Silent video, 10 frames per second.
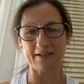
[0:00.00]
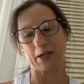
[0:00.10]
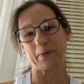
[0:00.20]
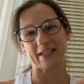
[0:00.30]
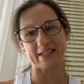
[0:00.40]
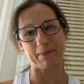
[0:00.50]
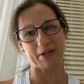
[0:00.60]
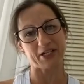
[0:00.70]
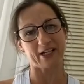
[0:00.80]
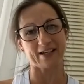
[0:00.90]
so I went and stayed
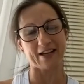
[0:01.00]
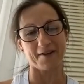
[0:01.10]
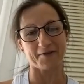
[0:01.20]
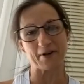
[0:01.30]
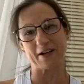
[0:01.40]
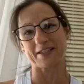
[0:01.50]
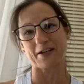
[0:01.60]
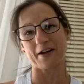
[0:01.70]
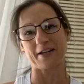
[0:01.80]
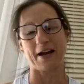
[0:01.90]
with chicken after I'd
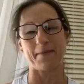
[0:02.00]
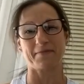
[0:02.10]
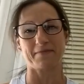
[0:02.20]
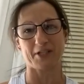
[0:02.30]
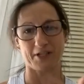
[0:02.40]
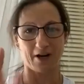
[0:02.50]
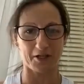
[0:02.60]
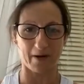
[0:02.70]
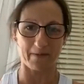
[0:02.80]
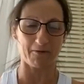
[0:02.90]
signed up, and she kind of
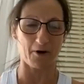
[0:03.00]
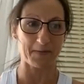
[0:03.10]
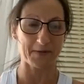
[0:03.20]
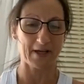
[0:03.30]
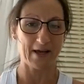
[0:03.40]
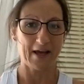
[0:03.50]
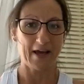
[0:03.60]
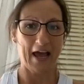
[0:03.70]
showed me the ropes.